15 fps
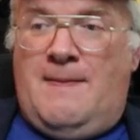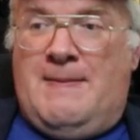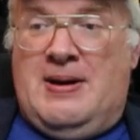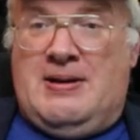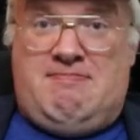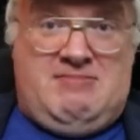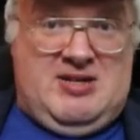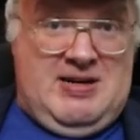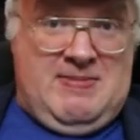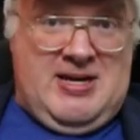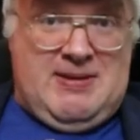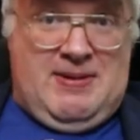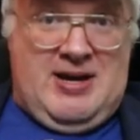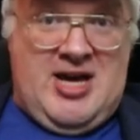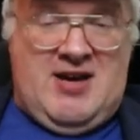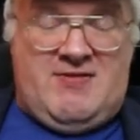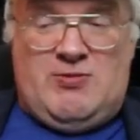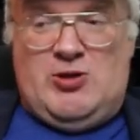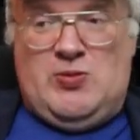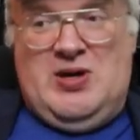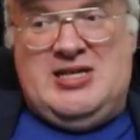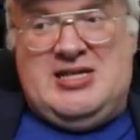but didn't make the playoffs,
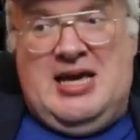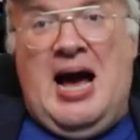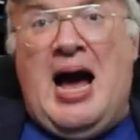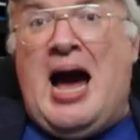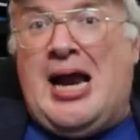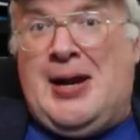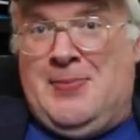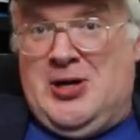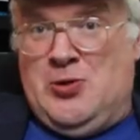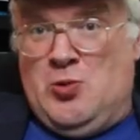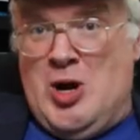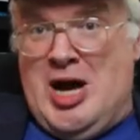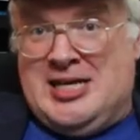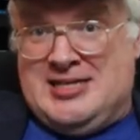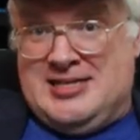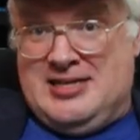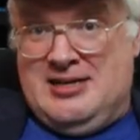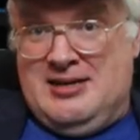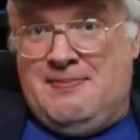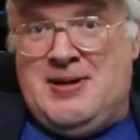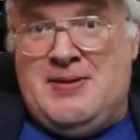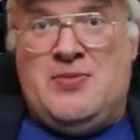which means he had a bit of rest,
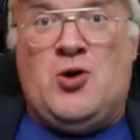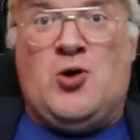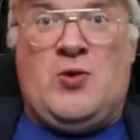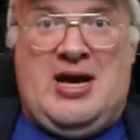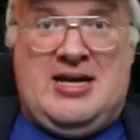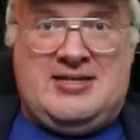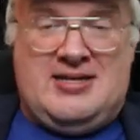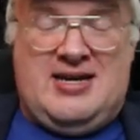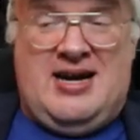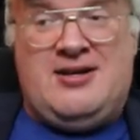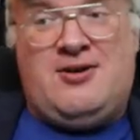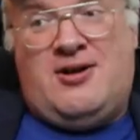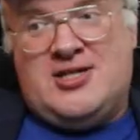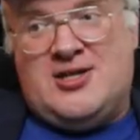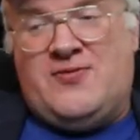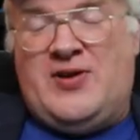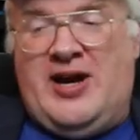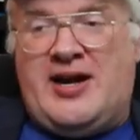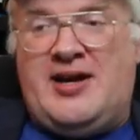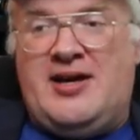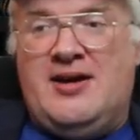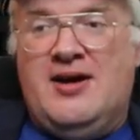a bit more rest, and also,
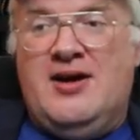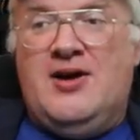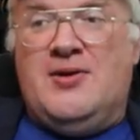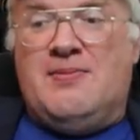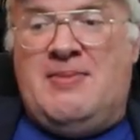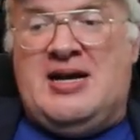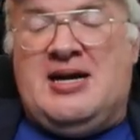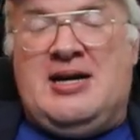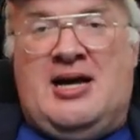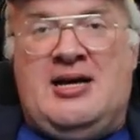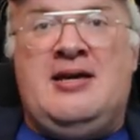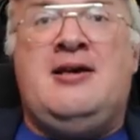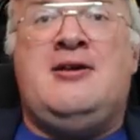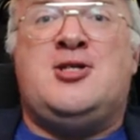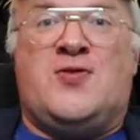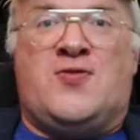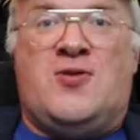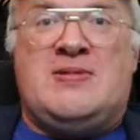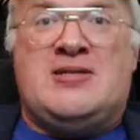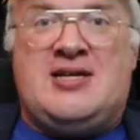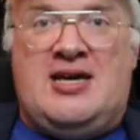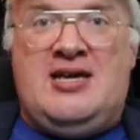frankly, made it a lot easier for
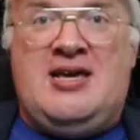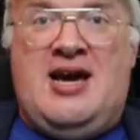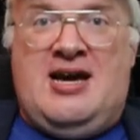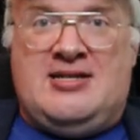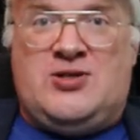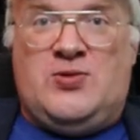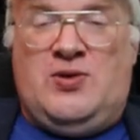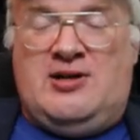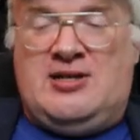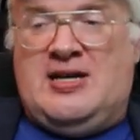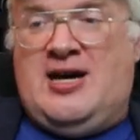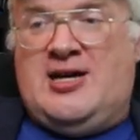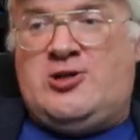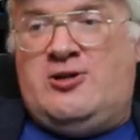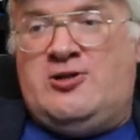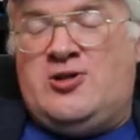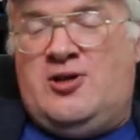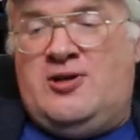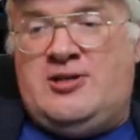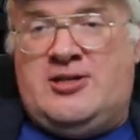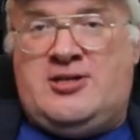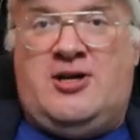him to say yes to wearing the national
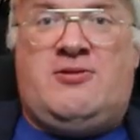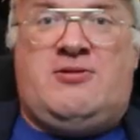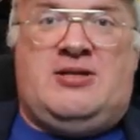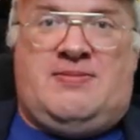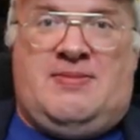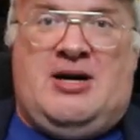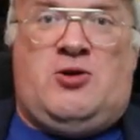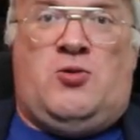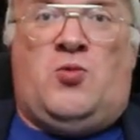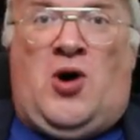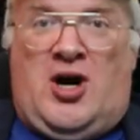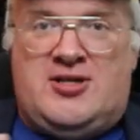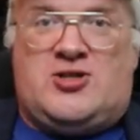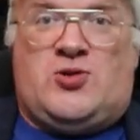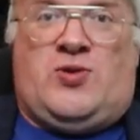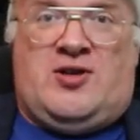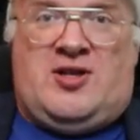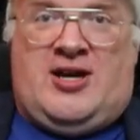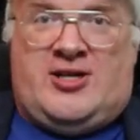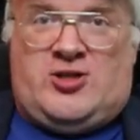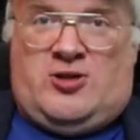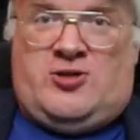jersey. He's always a man who wants to wear the
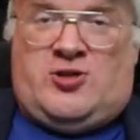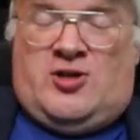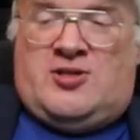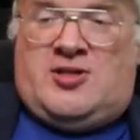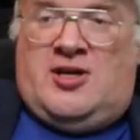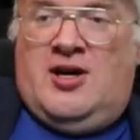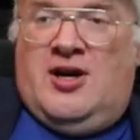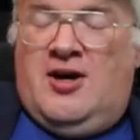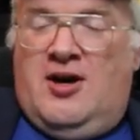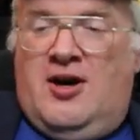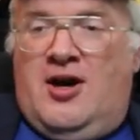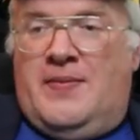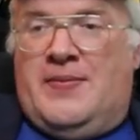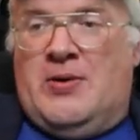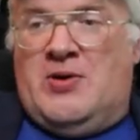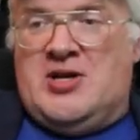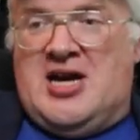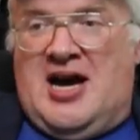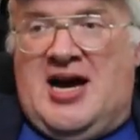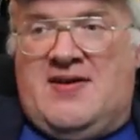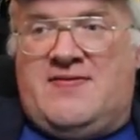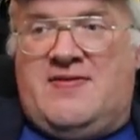national jersey, but when
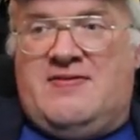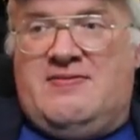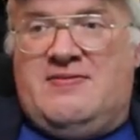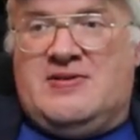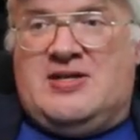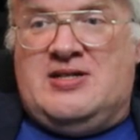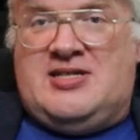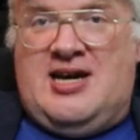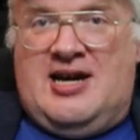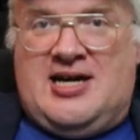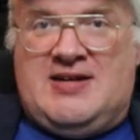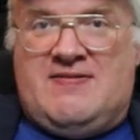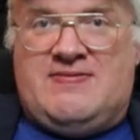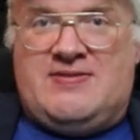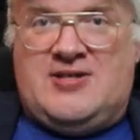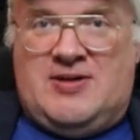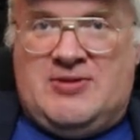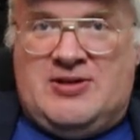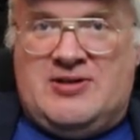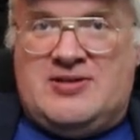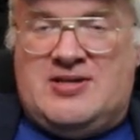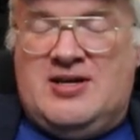you have consecutive
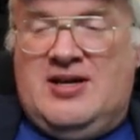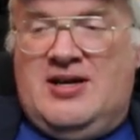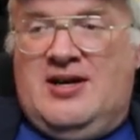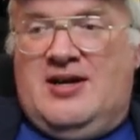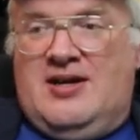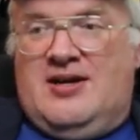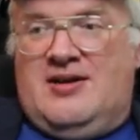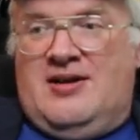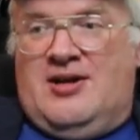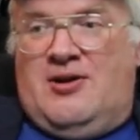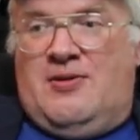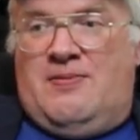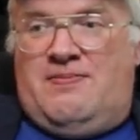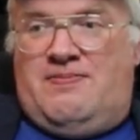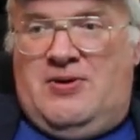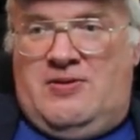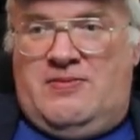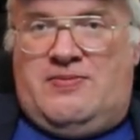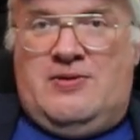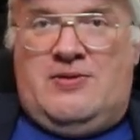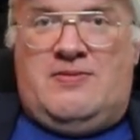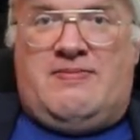summers, you know,
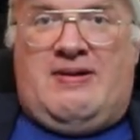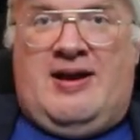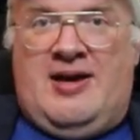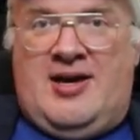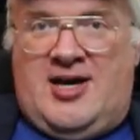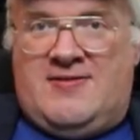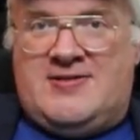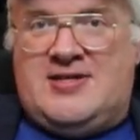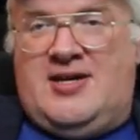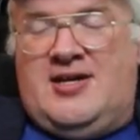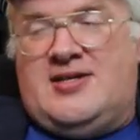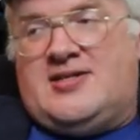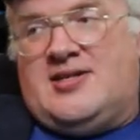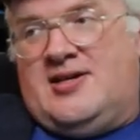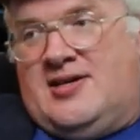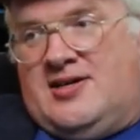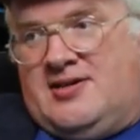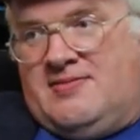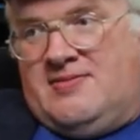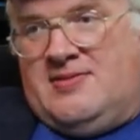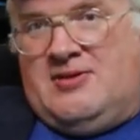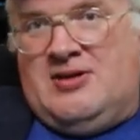boom, boom, playoffs into
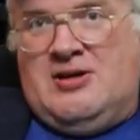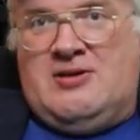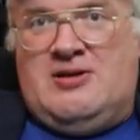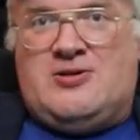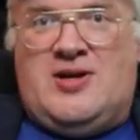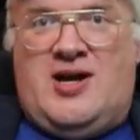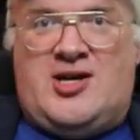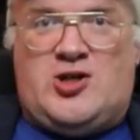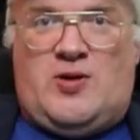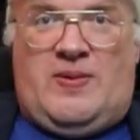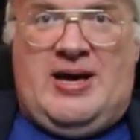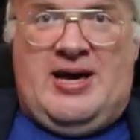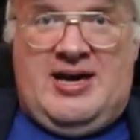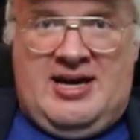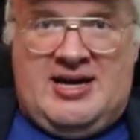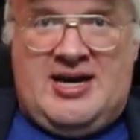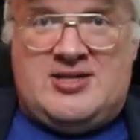you know international play, it